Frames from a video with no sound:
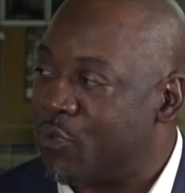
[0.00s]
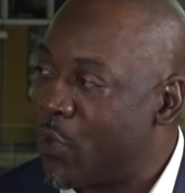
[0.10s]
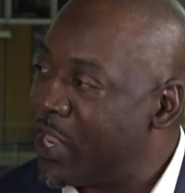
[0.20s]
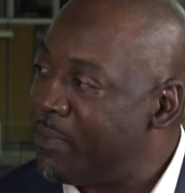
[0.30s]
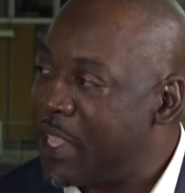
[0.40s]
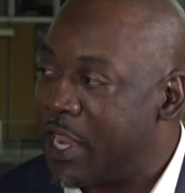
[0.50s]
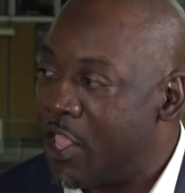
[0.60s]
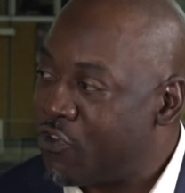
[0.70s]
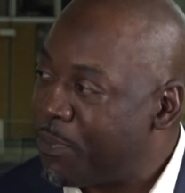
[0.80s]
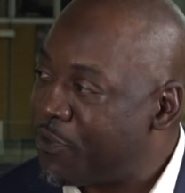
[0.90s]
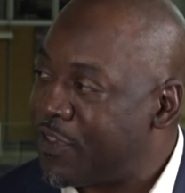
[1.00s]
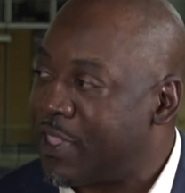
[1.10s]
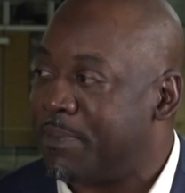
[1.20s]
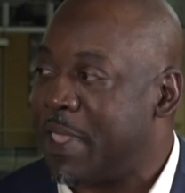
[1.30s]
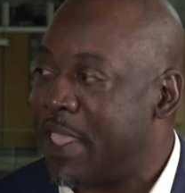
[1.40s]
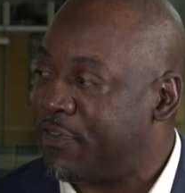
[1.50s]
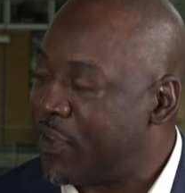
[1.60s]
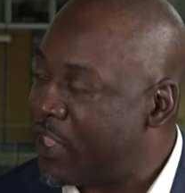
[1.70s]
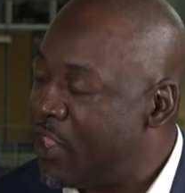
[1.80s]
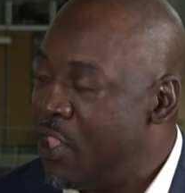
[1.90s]
We're going to be at 100%
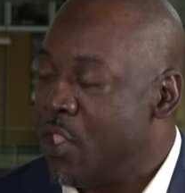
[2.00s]
capacity.